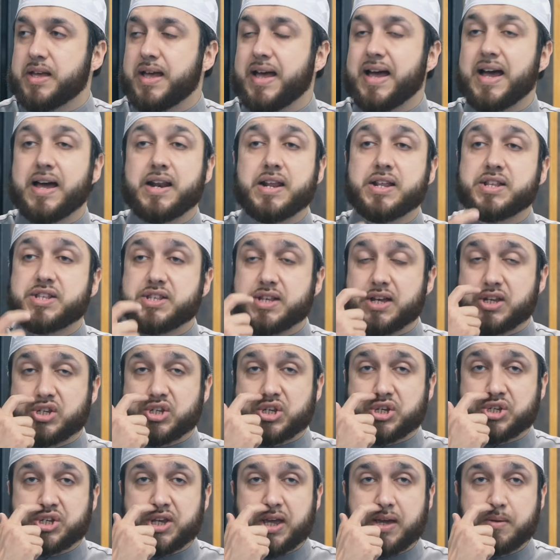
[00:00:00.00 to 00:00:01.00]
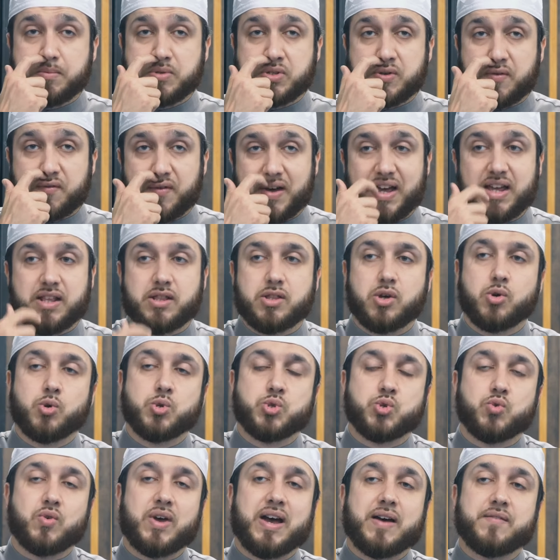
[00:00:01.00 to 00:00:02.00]
And it's such a shame to find
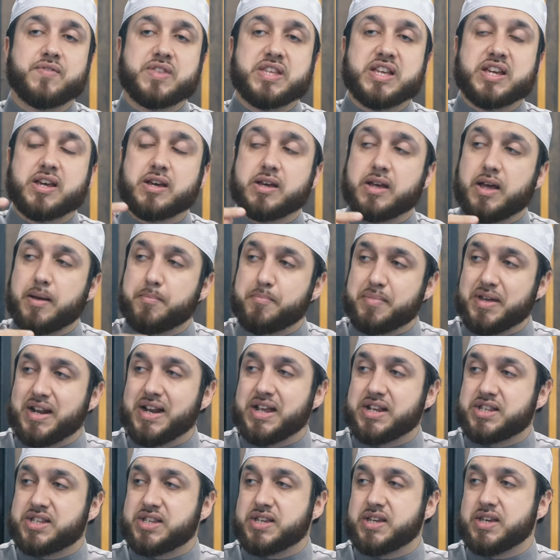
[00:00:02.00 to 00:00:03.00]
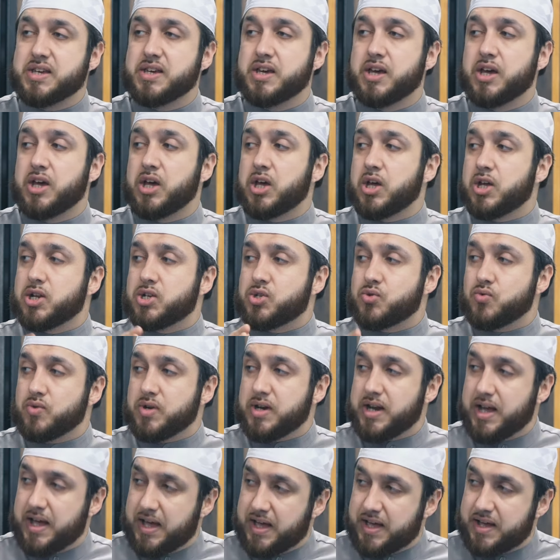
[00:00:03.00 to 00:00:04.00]
those who have the ability to
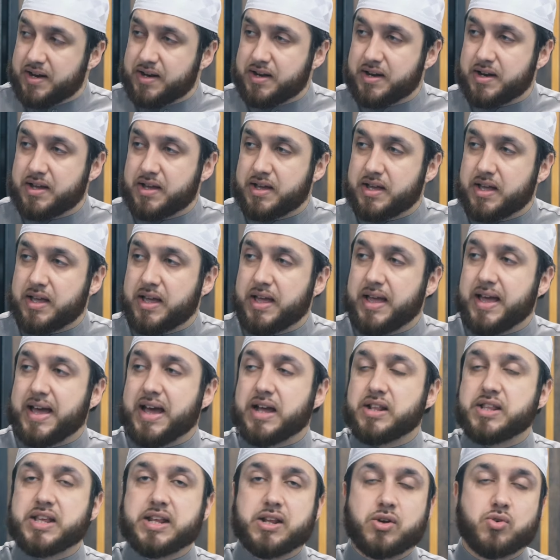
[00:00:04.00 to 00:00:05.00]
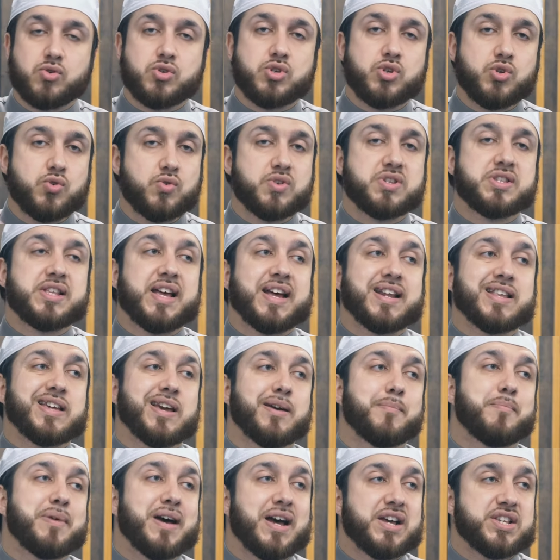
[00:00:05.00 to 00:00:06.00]
learn and they don't use that
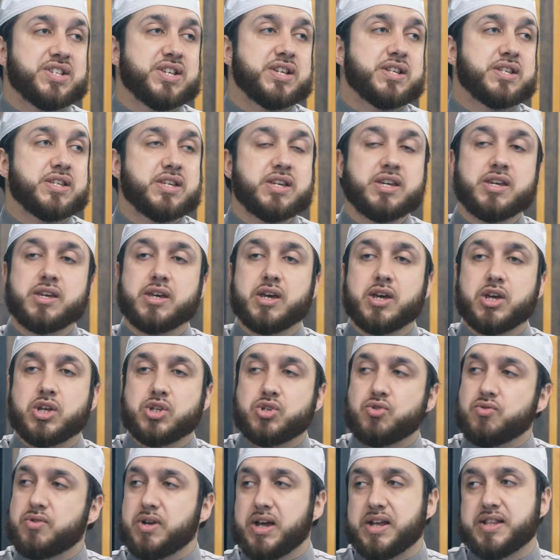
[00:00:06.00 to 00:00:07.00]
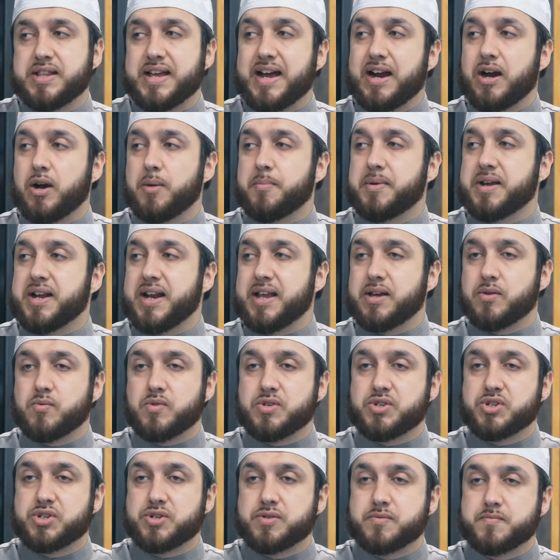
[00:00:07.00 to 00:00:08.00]
capacity to learn the Arabic
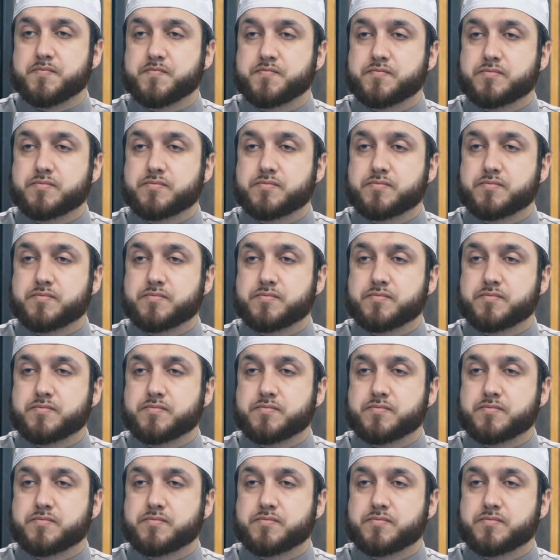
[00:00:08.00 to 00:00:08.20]
language.